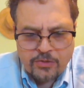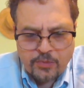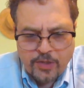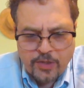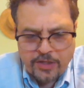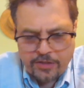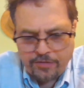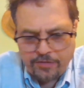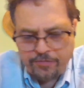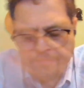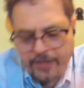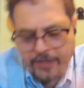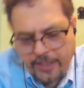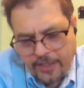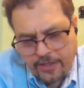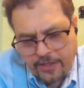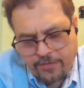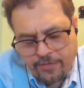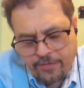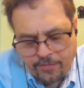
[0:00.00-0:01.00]
where the
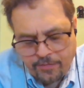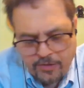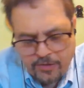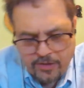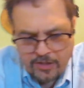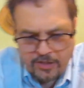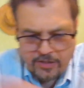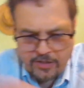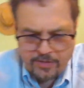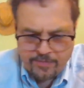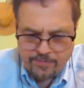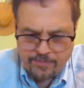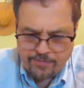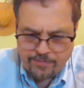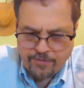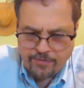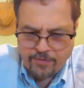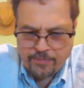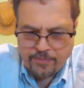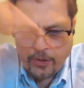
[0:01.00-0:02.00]
feed from
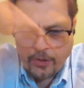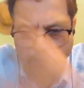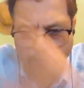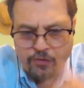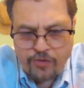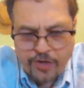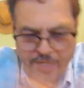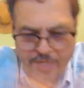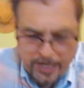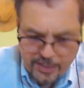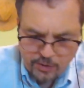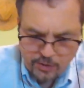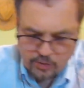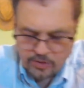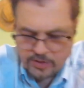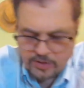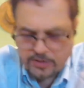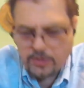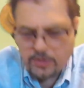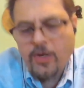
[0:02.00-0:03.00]
the overhead or
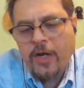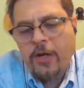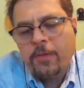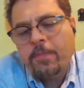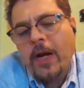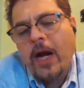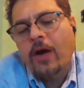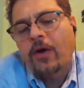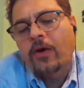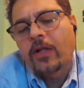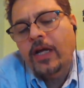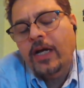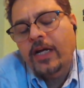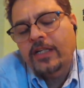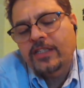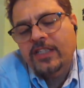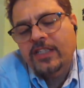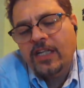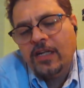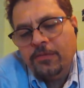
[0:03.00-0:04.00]
underground power
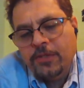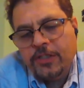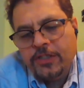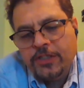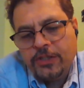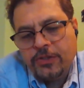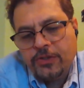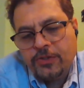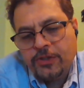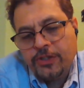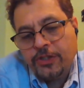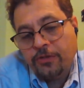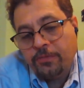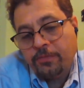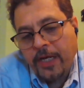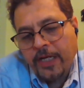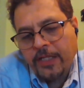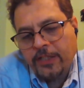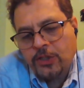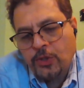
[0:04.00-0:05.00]
lines coming to your
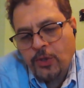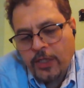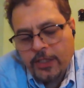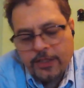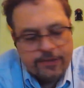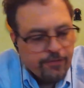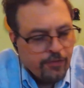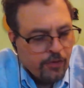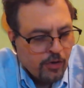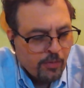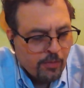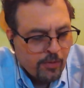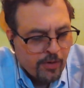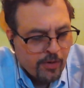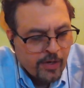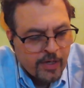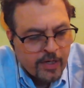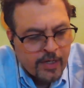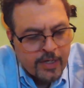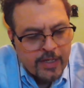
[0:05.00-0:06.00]
mains
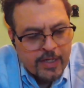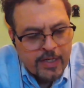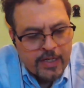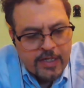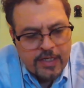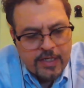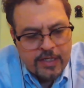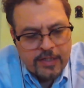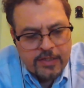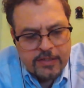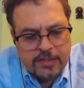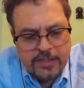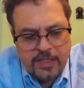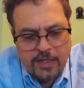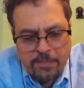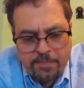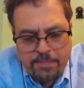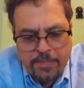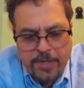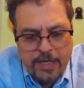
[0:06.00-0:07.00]
transformer.
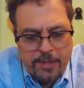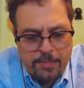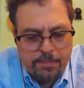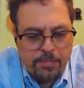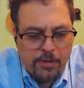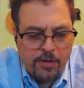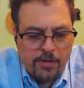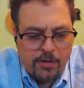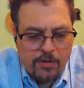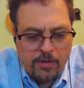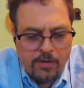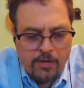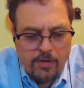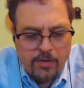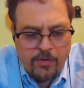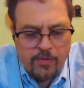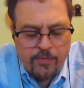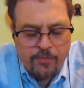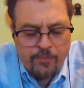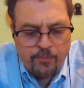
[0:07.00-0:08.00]
Some
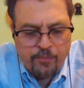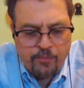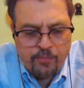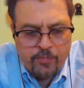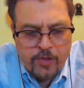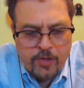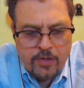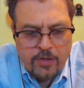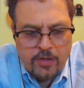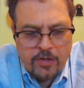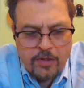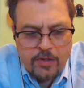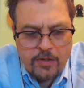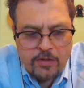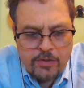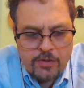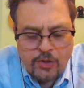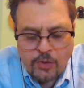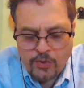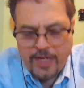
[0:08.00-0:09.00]
people
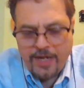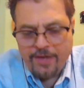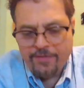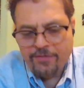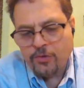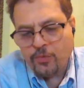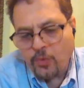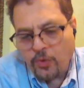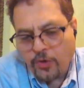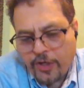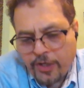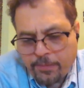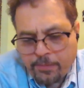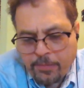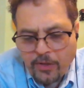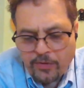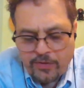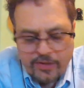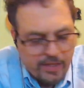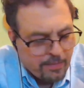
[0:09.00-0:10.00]
don't have to worry
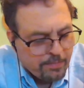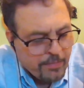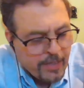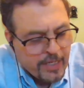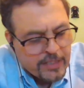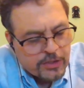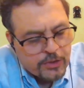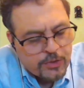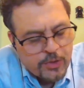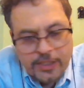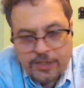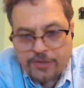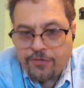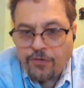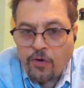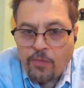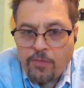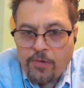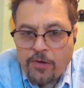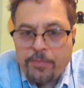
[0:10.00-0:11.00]
about that mains
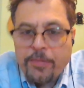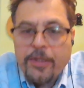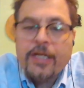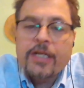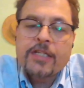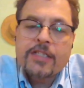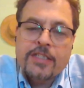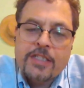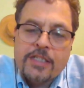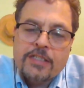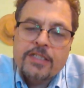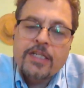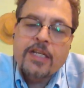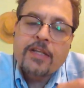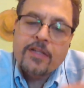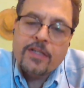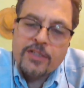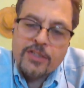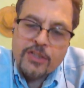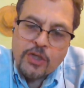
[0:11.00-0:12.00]
transformer because it's
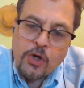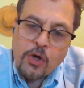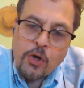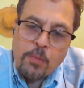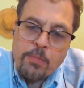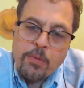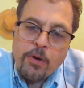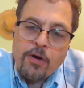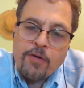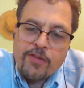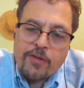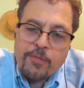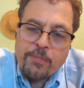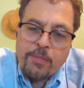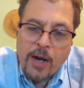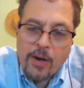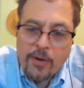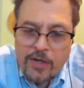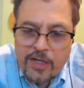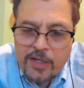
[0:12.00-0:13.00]
in the scope of the
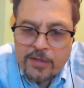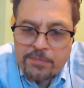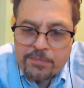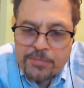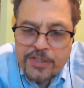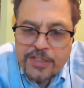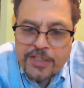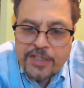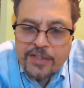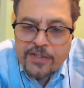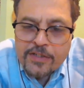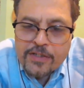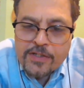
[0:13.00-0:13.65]
power company.